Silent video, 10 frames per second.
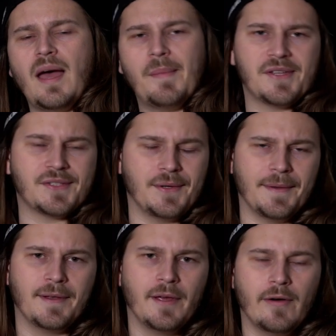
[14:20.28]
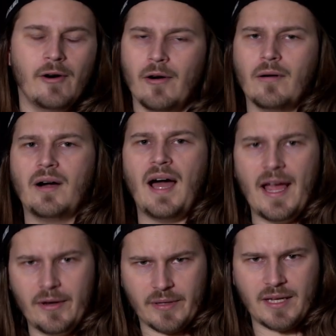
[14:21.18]
Amazon or
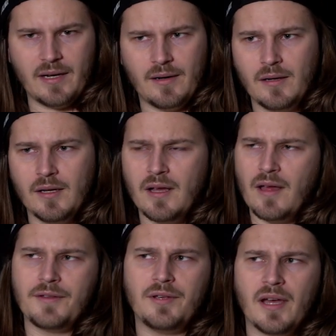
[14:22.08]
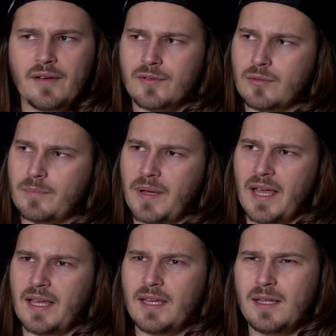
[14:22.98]
Idogear. You have to
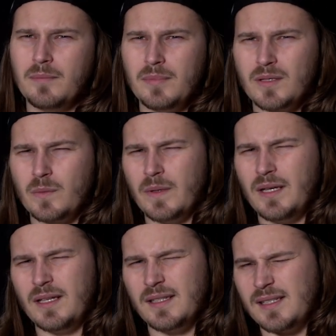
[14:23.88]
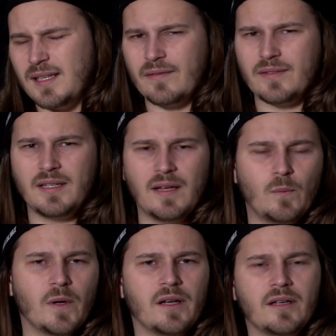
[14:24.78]
pay in between 70 and
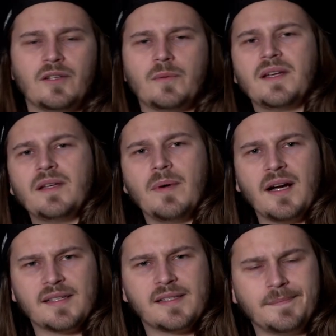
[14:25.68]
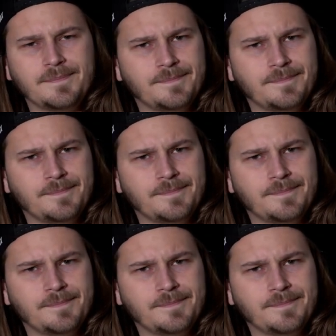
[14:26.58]
120 bucks.